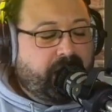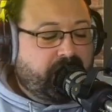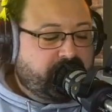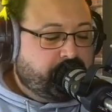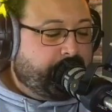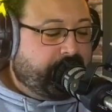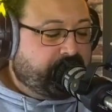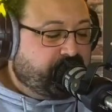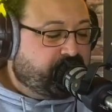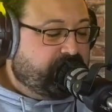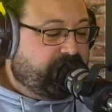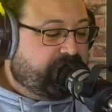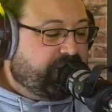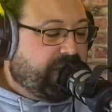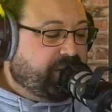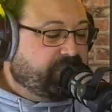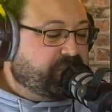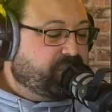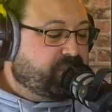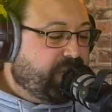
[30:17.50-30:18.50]

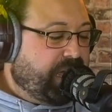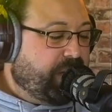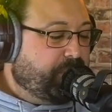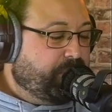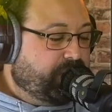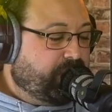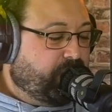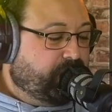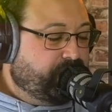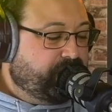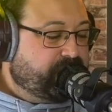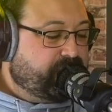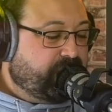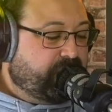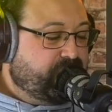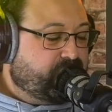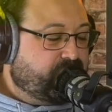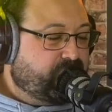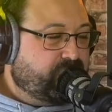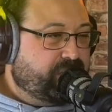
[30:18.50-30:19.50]
Especially after our
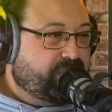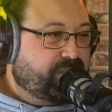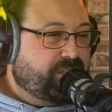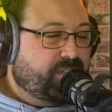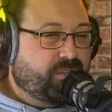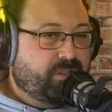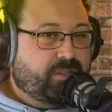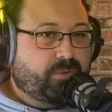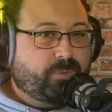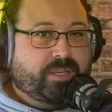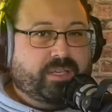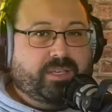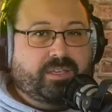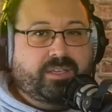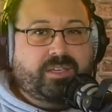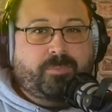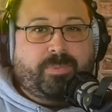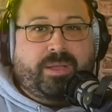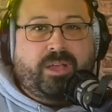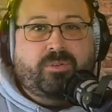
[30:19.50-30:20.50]
conversation the other
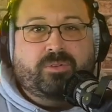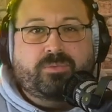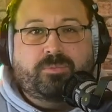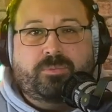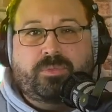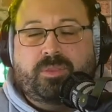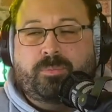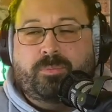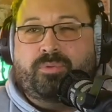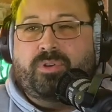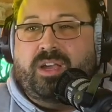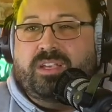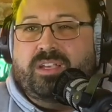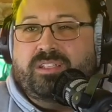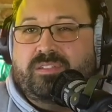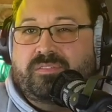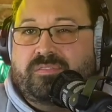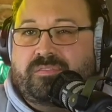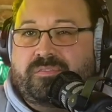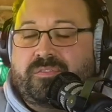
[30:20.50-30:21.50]
week about the
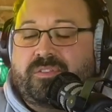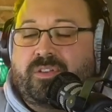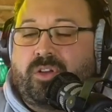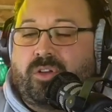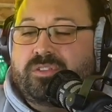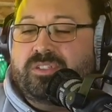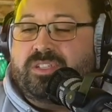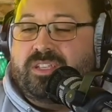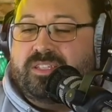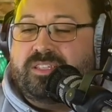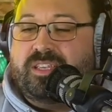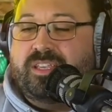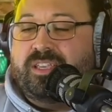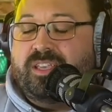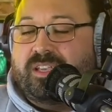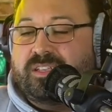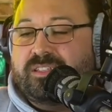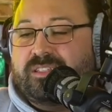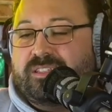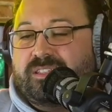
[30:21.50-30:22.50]
price of concert
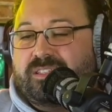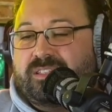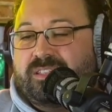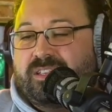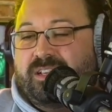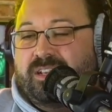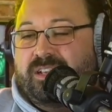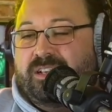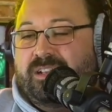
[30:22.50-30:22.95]
tickets.